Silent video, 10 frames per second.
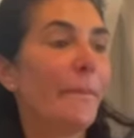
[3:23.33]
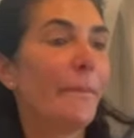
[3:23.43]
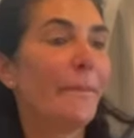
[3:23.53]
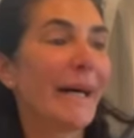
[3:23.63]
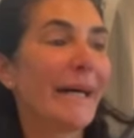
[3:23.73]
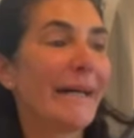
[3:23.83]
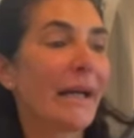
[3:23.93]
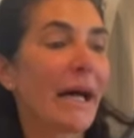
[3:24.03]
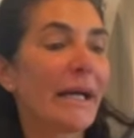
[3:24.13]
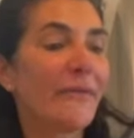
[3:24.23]
But
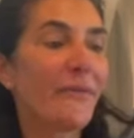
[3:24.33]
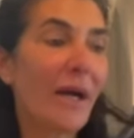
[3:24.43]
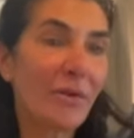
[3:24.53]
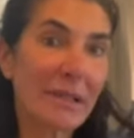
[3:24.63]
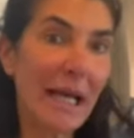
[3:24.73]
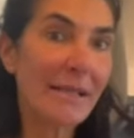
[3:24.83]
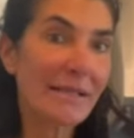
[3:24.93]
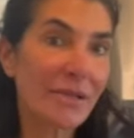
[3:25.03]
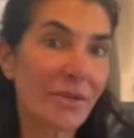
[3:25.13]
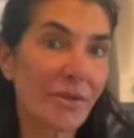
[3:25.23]
I found
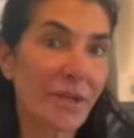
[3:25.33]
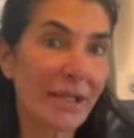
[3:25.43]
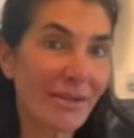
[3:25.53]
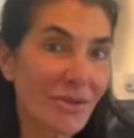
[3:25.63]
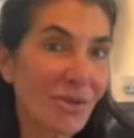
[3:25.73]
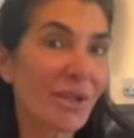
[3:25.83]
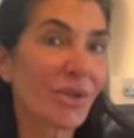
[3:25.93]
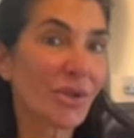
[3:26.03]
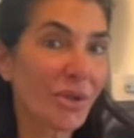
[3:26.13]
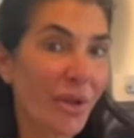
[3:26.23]
last year that it took a
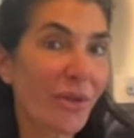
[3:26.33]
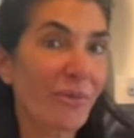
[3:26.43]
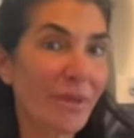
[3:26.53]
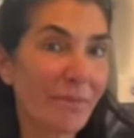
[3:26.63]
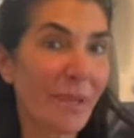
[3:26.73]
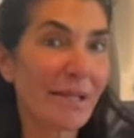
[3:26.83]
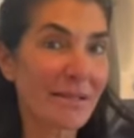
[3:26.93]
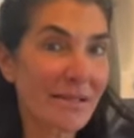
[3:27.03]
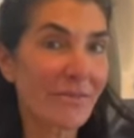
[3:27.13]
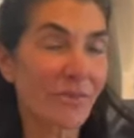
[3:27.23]
good 3
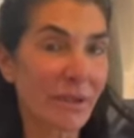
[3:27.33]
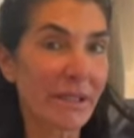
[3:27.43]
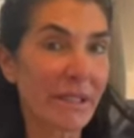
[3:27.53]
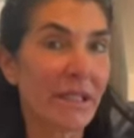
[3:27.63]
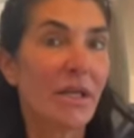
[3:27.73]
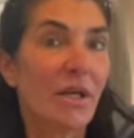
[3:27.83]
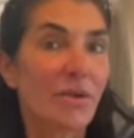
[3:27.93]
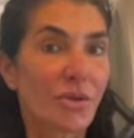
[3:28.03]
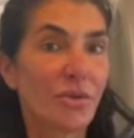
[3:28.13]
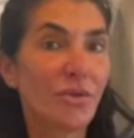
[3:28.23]
months really
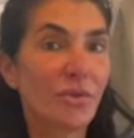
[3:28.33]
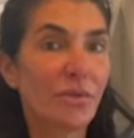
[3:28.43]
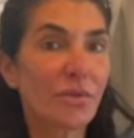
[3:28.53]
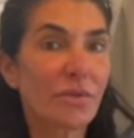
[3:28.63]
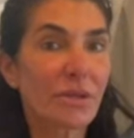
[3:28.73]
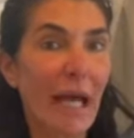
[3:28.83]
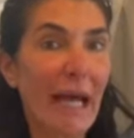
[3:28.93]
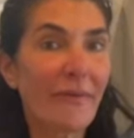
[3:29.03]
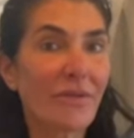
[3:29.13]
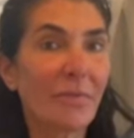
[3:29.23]
to
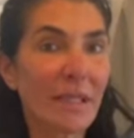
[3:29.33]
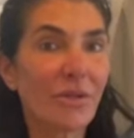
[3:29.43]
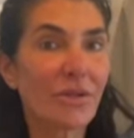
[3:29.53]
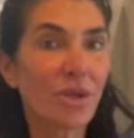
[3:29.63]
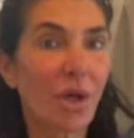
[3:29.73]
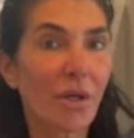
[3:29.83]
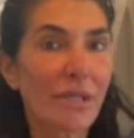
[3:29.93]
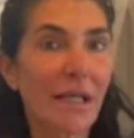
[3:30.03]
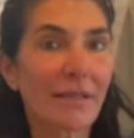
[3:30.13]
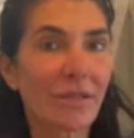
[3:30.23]
have them in the
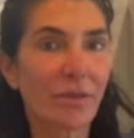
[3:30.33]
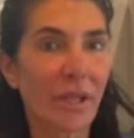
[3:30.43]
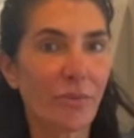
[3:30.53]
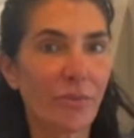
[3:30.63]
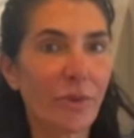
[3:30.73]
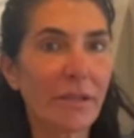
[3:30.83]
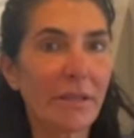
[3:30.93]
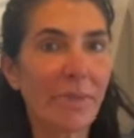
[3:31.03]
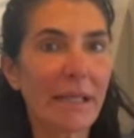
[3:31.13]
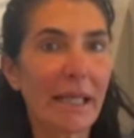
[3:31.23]
jars until they really
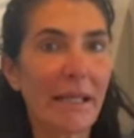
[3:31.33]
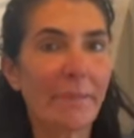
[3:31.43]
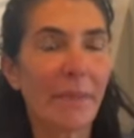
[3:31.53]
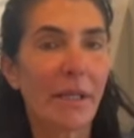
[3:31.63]
became